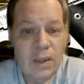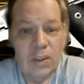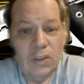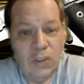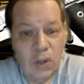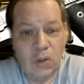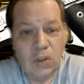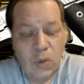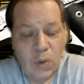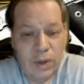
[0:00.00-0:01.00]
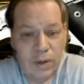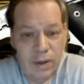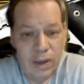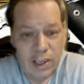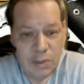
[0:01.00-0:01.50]
Dogecoin
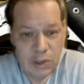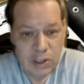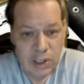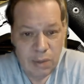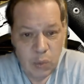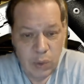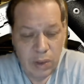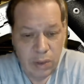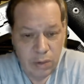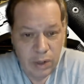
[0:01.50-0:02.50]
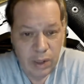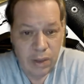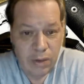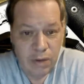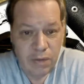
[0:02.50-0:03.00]
has been sticking between 30 and
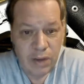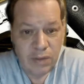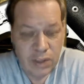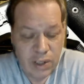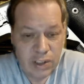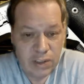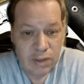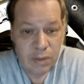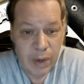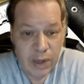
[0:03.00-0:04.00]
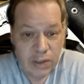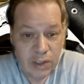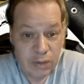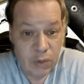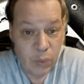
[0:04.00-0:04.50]
35 cents for the past
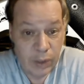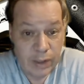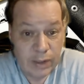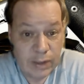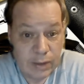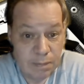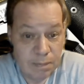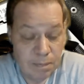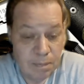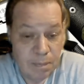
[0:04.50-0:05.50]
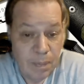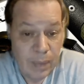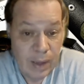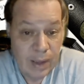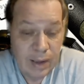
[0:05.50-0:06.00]
several weeks.
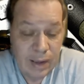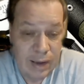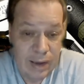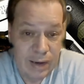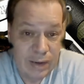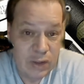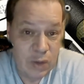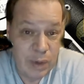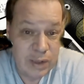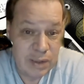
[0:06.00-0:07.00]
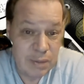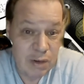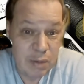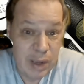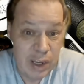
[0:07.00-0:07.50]
And so basically, I'm not
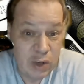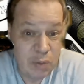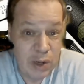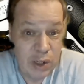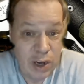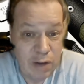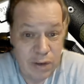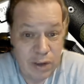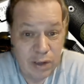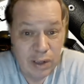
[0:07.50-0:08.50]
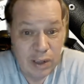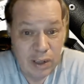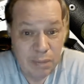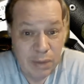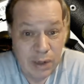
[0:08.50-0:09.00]
really making no money off it.
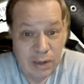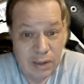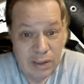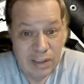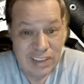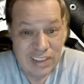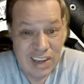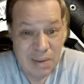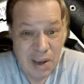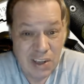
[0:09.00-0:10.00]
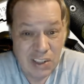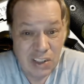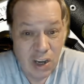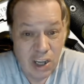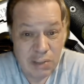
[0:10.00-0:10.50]
But instead, I'm actually
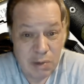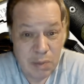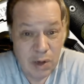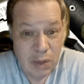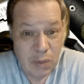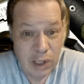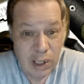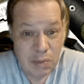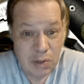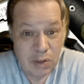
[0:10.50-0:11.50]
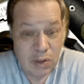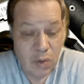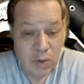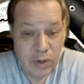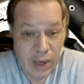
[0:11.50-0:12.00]
costing me money when it keeps
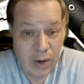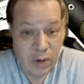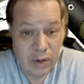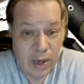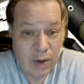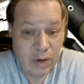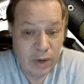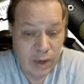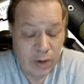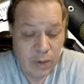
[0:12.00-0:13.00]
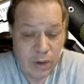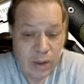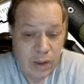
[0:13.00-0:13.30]
going down and down and down.